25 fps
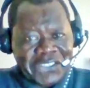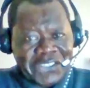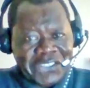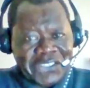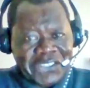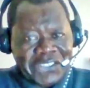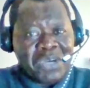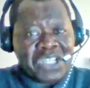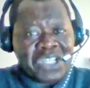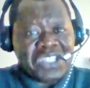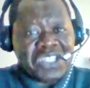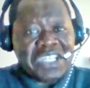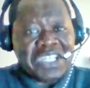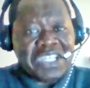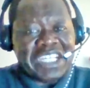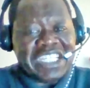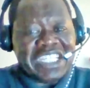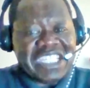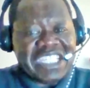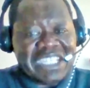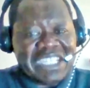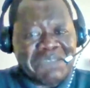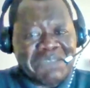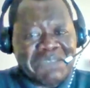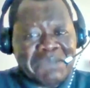because they
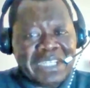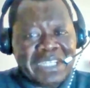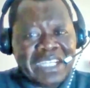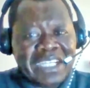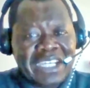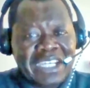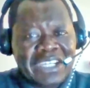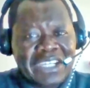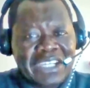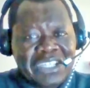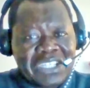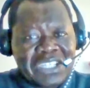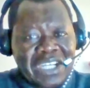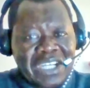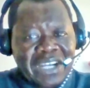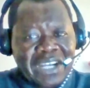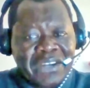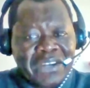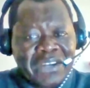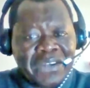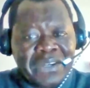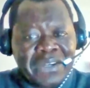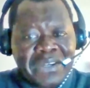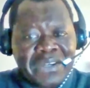want to intimidate